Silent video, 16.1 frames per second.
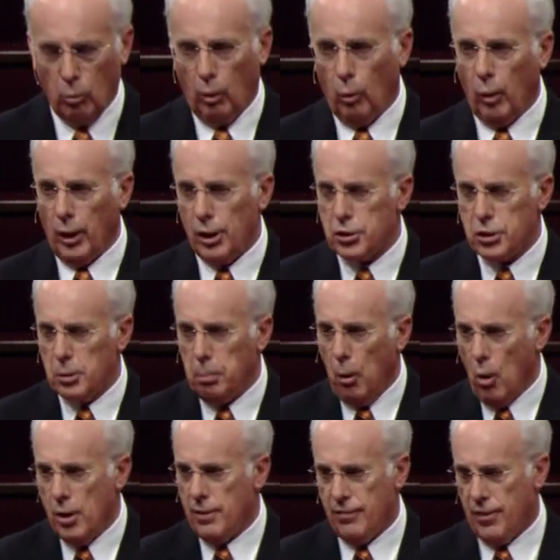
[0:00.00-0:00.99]
What is
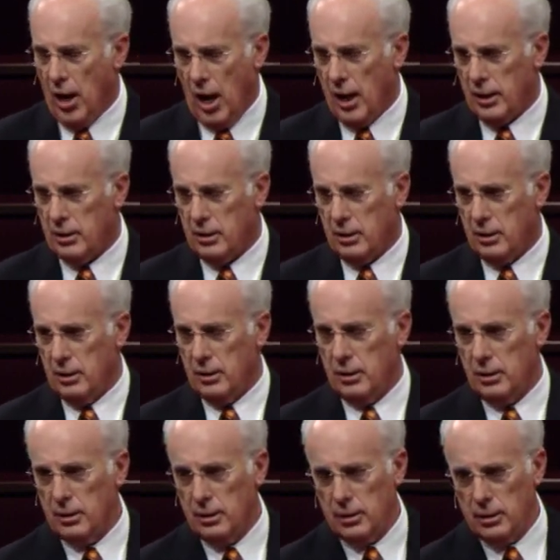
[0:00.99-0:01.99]
the point of that?
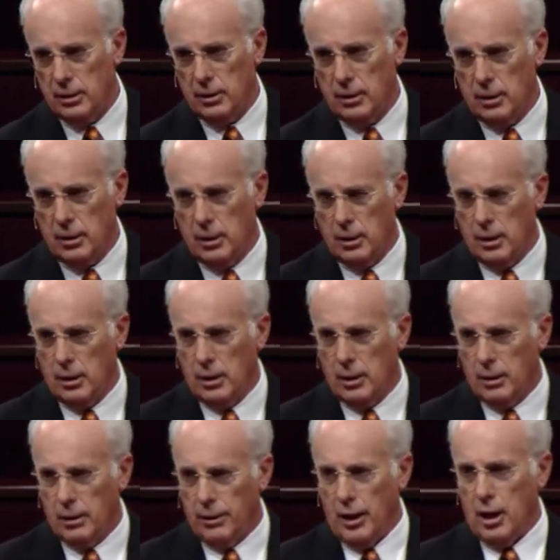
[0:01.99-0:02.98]

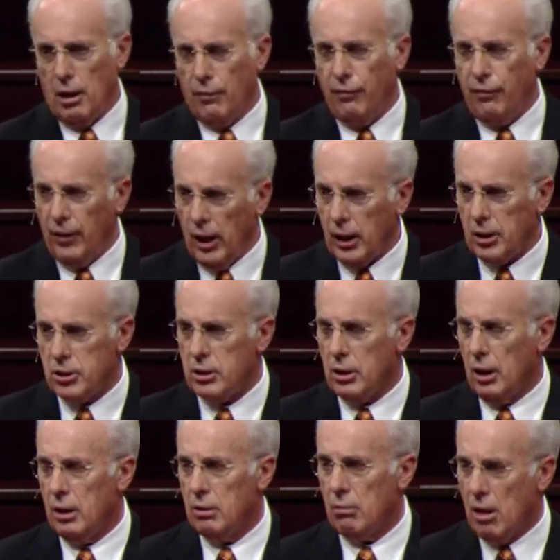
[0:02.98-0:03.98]
They are
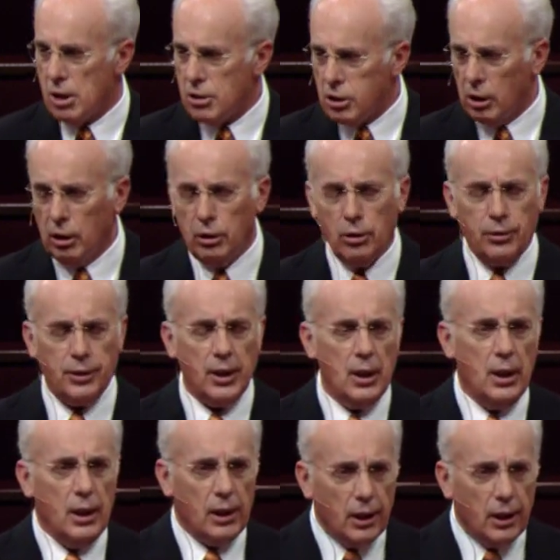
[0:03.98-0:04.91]
fixed and resolute